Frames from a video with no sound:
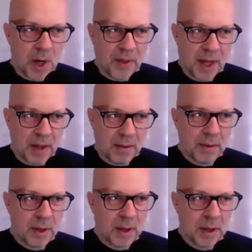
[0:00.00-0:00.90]
And then
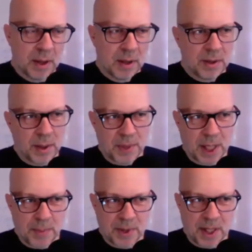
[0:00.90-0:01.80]

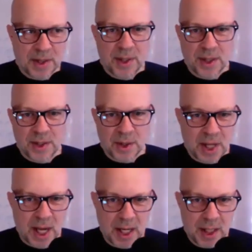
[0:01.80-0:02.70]
sometimes like 6 or
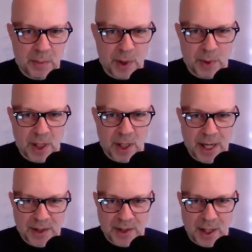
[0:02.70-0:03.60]
10 in, we
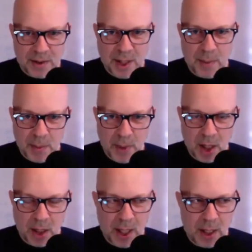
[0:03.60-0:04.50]
realize that some of them
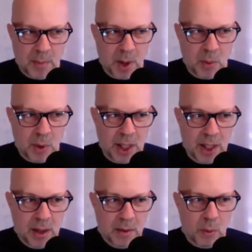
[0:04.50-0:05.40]
aren't getting, but
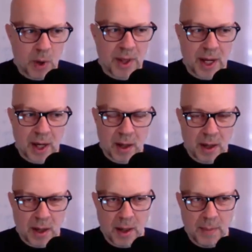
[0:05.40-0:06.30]
we were there
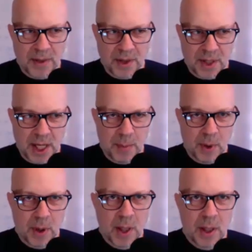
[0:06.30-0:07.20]
at the
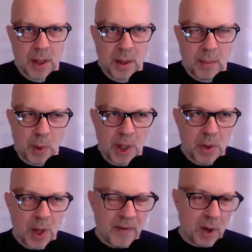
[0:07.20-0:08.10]
table, but we do
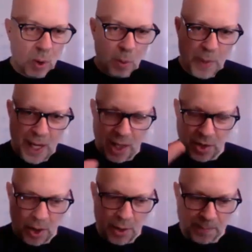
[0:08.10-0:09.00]
have a whole page
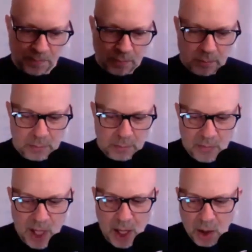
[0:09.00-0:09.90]
on
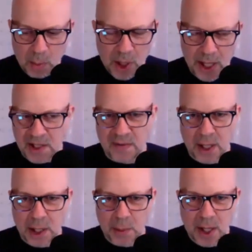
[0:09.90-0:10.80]
how compliance
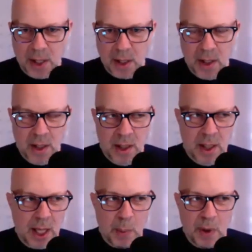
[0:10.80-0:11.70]
friendly we are.
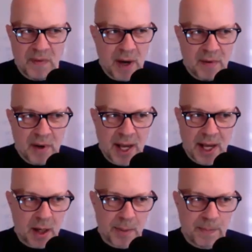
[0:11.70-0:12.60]
And we've never
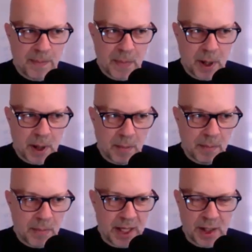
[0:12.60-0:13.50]
had
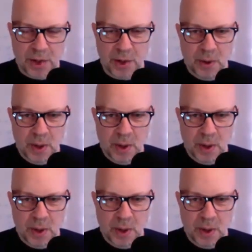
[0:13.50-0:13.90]
an issue.